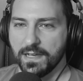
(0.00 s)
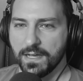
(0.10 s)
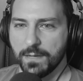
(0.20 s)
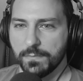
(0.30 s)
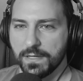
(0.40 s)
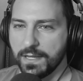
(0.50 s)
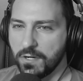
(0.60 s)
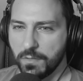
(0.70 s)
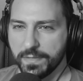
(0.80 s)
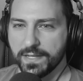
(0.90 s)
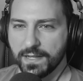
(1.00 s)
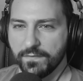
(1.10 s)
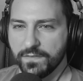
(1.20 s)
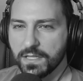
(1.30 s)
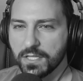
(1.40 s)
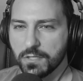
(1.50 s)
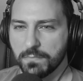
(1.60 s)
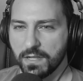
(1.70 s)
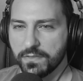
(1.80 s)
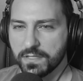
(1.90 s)
um, I don't know, man. I feel like you
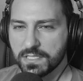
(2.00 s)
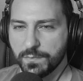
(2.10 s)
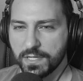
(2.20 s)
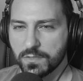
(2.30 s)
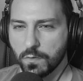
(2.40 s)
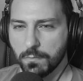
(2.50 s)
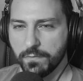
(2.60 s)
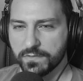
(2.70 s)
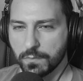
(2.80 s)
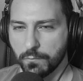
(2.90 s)
might think space horror movies are